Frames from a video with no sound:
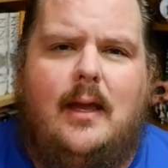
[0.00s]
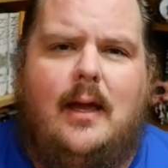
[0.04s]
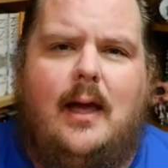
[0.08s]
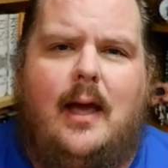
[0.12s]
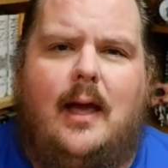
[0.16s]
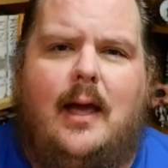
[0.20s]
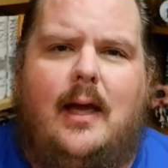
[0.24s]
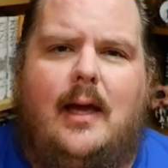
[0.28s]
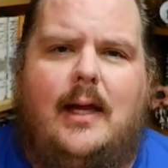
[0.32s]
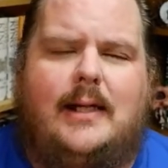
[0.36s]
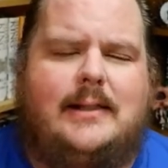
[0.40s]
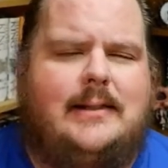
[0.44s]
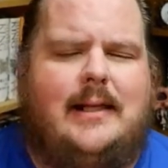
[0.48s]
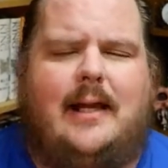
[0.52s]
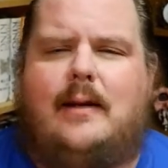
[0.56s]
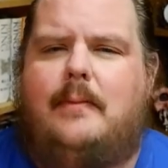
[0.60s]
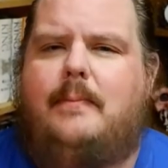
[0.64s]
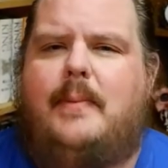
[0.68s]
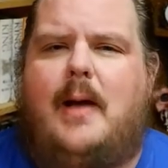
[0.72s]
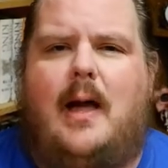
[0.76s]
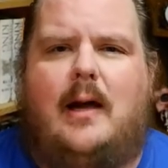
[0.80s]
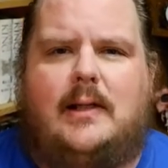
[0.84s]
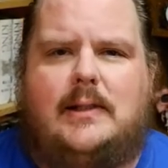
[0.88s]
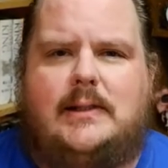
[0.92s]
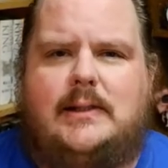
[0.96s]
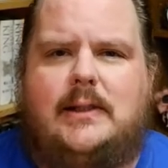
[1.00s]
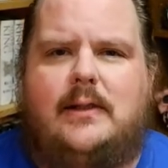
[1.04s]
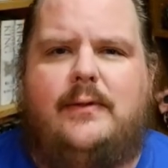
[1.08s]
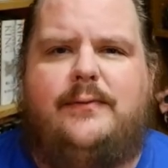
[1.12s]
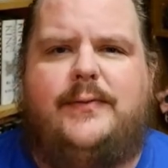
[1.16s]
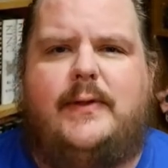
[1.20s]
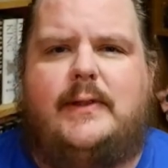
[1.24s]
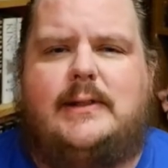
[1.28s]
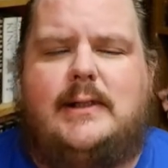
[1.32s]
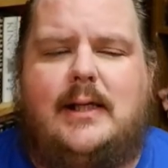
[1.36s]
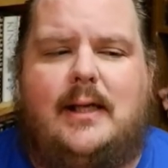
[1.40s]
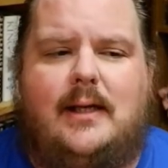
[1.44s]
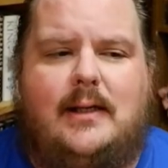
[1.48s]
Uh, it's not a box
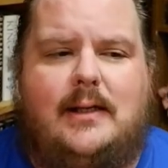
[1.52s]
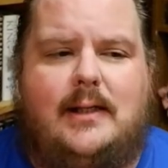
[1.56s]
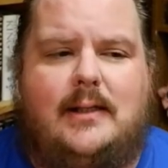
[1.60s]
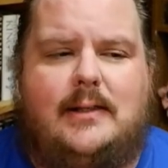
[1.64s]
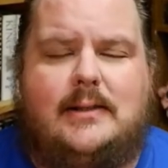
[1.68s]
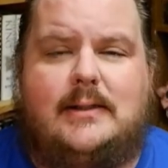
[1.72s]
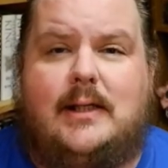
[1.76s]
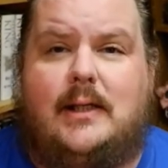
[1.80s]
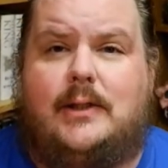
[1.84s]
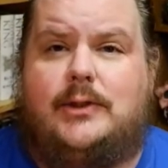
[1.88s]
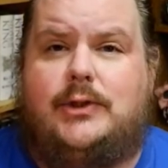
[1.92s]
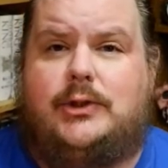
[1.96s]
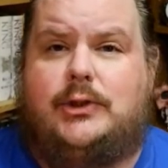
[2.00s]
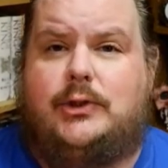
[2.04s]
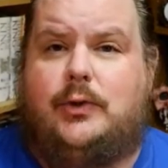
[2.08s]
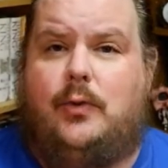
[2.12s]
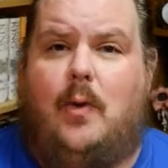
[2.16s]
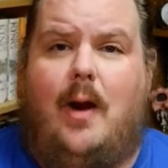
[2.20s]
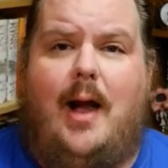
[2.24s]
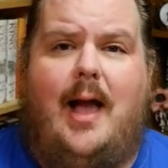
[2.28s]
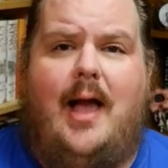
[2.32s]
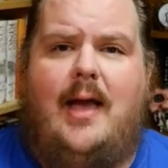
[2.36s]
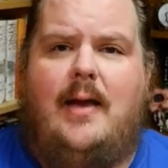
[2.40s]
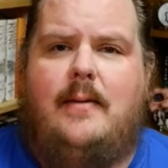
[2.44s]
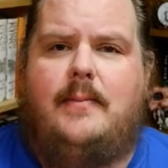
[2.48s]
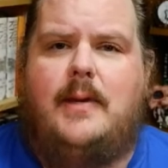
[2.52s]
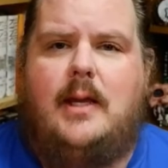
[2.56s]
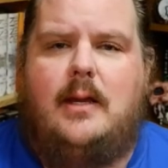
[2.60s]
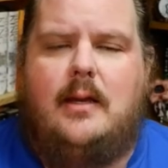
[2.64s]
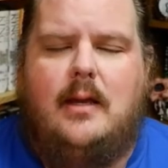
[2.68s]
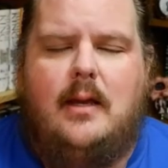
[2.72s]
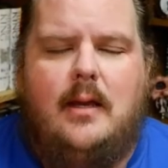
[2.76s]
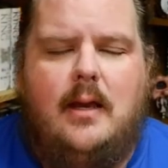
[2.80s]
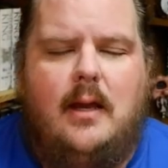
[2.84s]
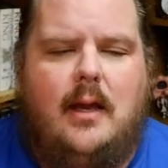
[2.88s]
service, it is Scribd.